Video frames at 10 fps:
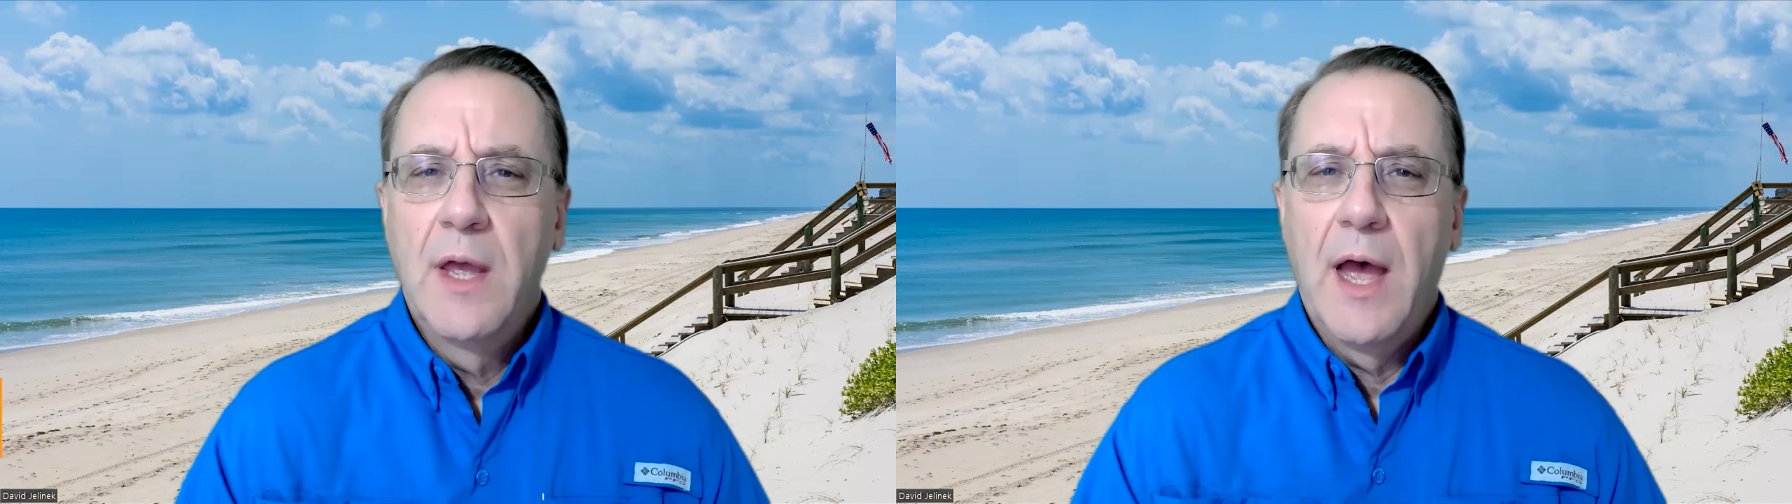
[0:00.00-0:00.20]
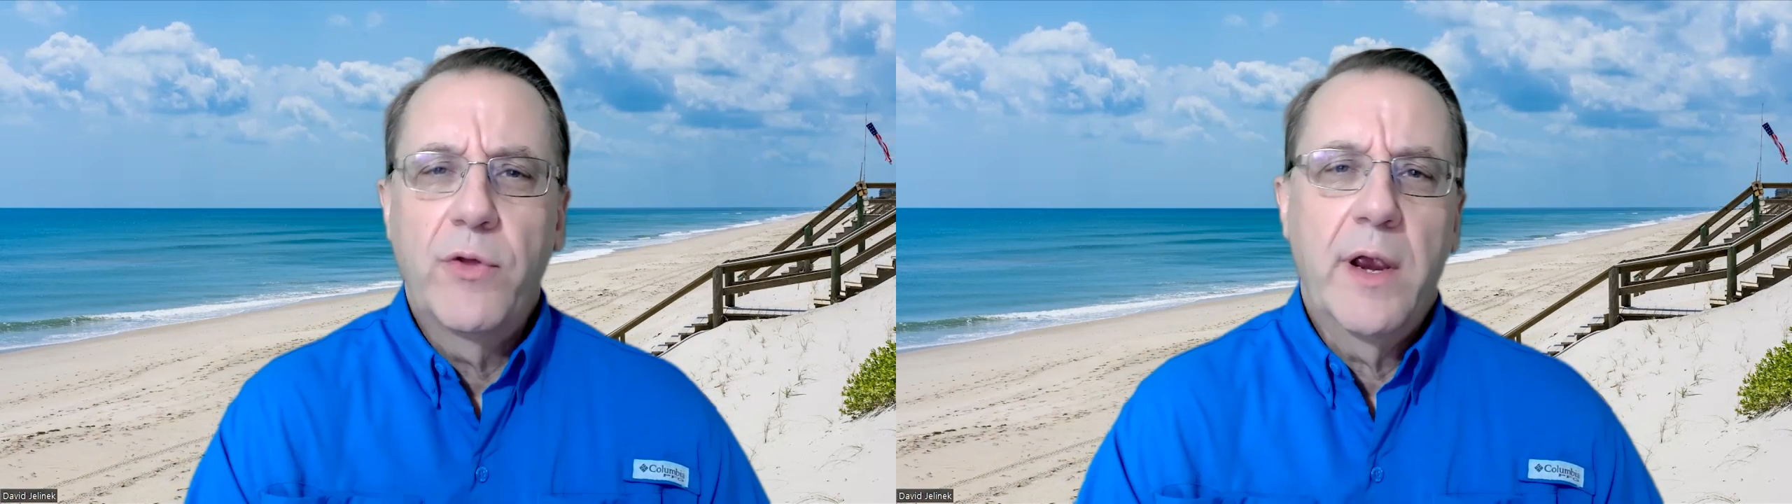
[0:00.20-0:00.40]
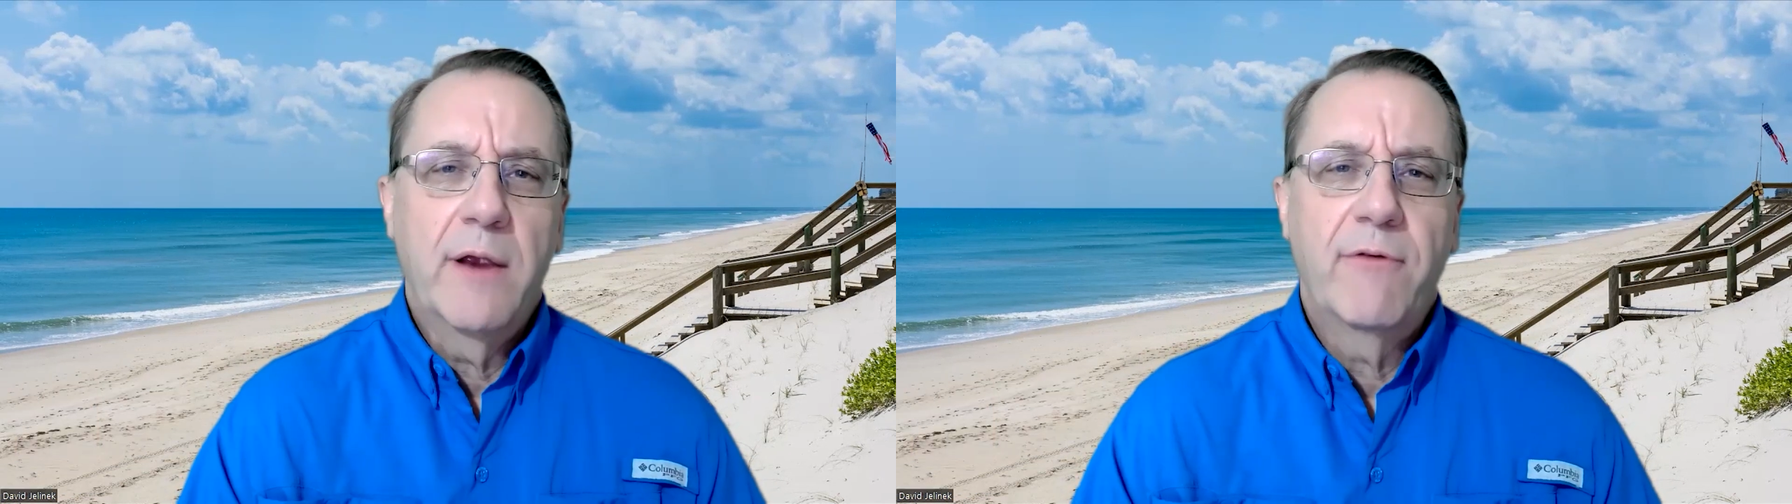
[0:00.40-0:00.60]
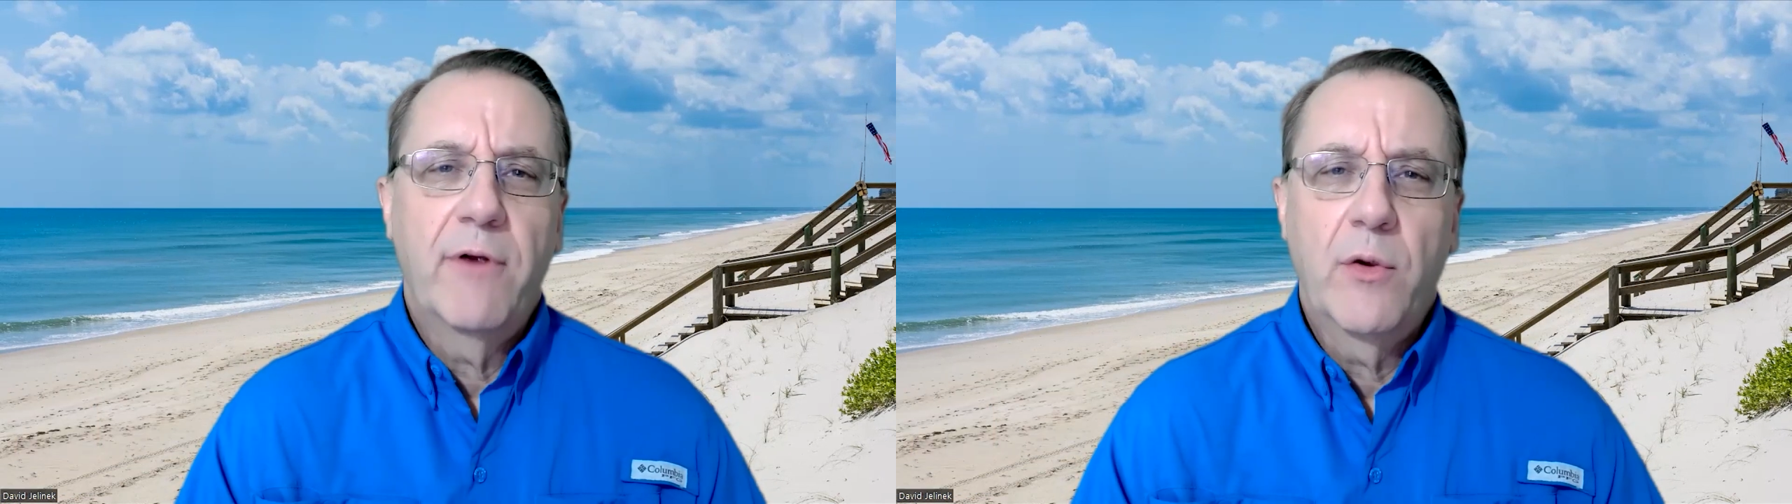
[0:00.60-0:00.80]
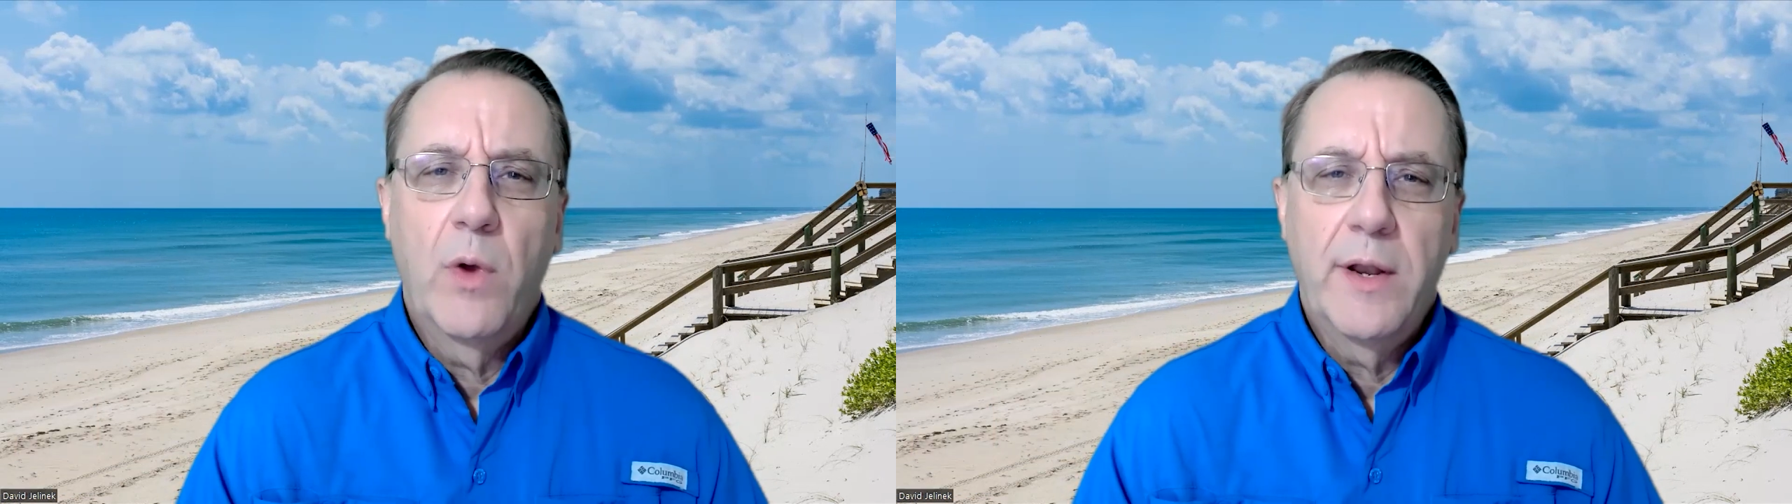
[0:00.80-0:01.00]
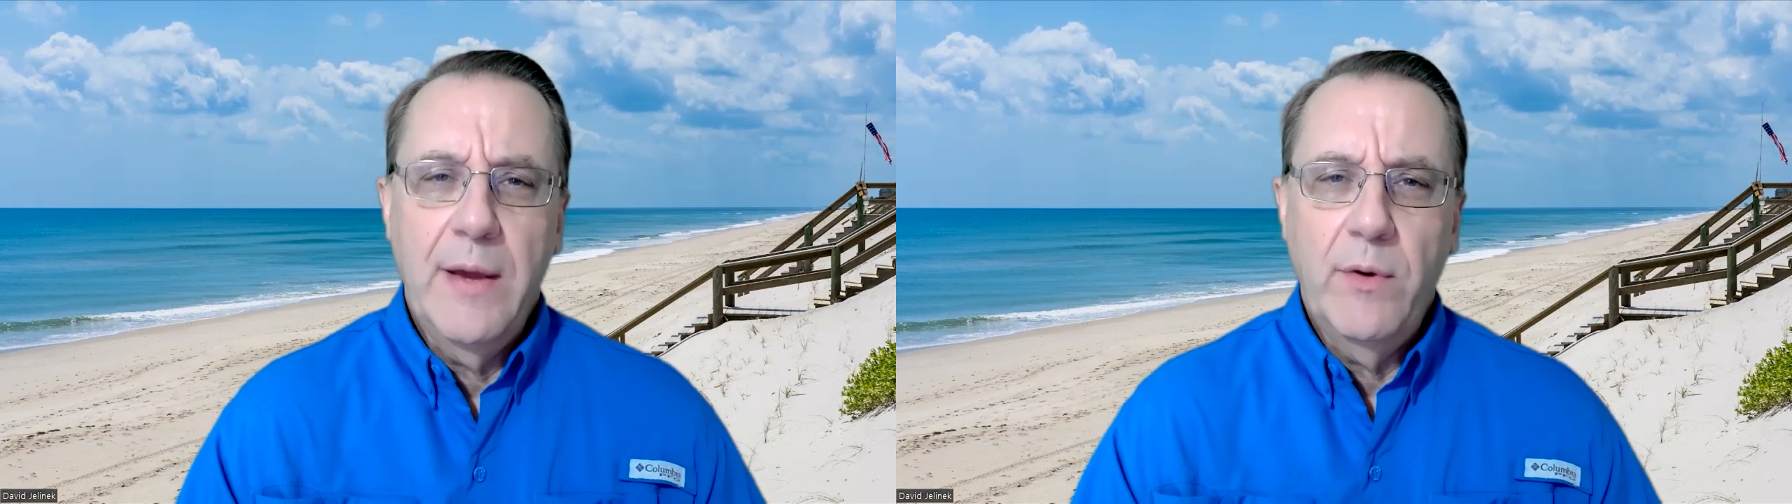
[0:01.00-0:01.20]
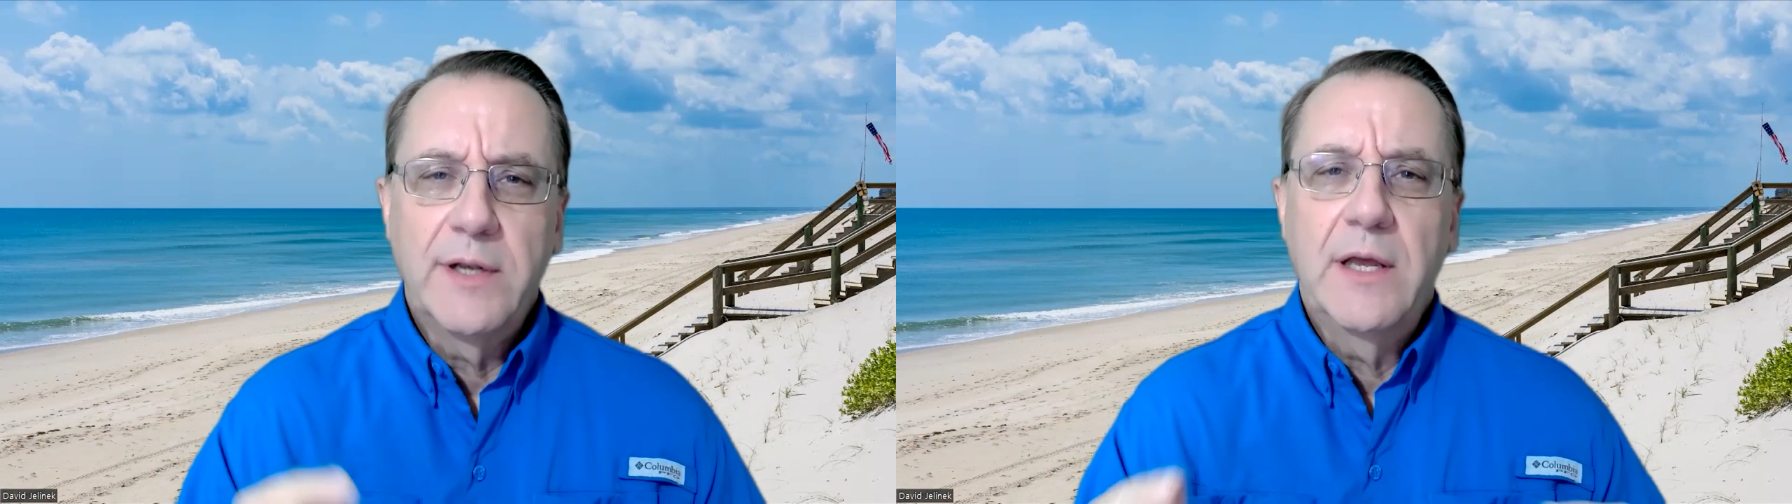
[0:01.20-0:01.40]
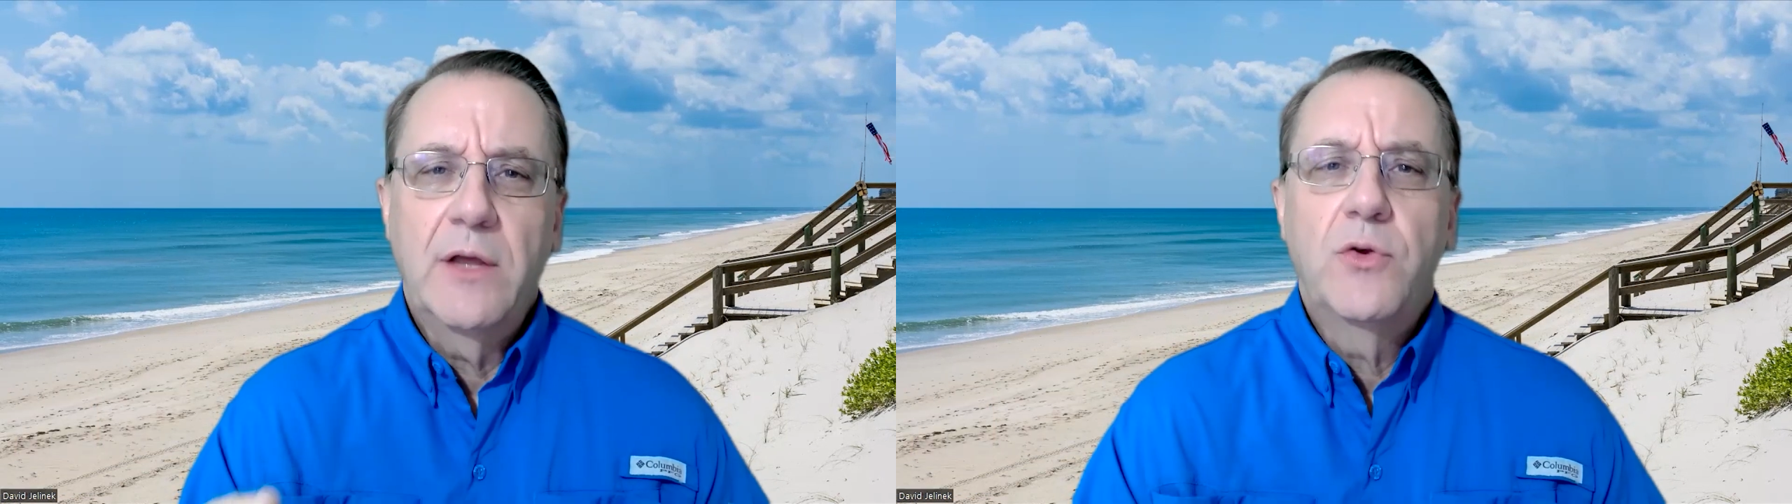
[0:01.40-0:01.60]
I know the area very well, and I
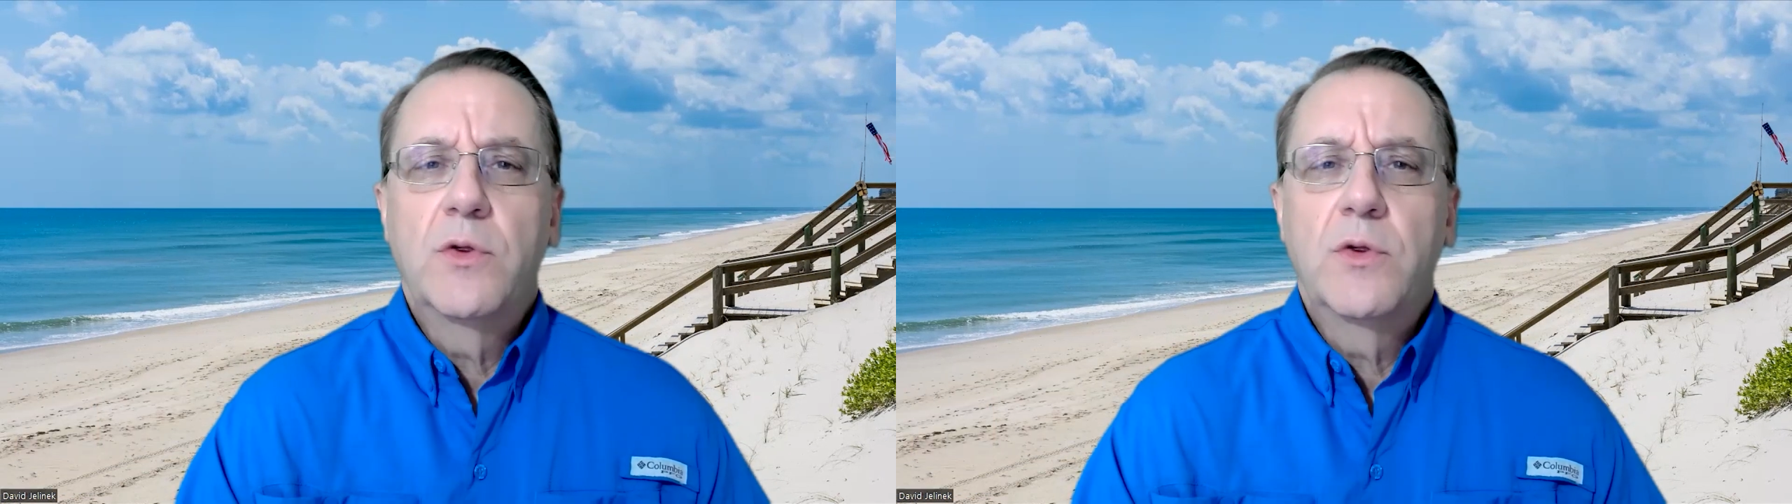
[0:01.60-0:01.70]
want to tell